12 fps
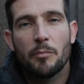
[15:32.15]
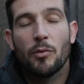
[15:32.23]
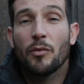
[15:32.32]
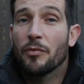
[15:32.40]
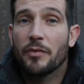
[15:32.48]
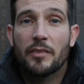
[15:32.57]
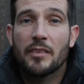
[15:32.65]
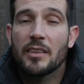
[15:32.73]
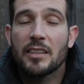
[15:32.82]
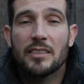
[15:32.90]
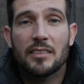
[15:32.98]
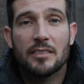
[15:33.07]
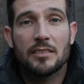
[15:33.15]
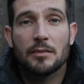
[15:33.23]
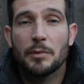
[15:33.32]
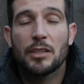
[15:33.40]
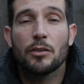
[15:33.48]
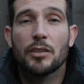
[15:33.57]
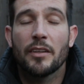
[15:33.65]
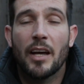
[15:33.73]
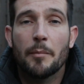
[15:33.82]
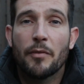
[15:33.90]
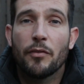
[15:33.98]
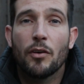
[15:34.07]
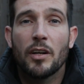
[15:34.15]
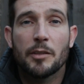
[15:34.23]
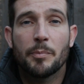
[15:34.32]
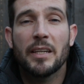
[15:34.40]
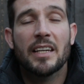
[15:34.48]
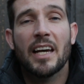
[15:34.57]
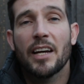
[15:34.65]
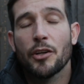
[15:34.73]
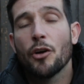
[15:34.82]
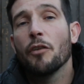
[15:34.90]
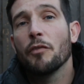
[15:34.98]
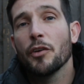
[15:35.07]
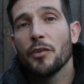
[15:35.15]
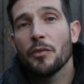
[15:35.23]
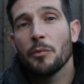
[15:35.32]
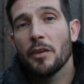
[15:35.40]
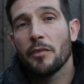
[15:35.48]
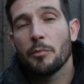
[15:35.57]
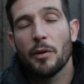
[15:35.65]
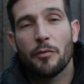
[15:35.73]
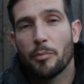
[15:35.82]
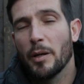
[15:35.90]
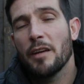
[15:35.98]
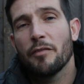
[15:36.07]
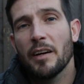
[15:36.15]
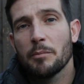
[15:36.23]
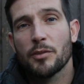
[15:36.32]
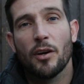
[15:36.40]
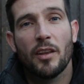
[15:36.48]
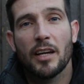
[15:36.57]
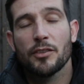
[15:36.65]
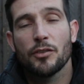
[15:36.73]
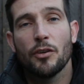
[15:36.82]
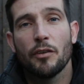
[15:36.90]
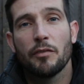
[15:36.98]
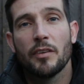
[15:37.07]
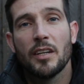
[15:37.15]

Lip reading: But we touched on that before. It's been kind of covered with prefabs, all that stuff.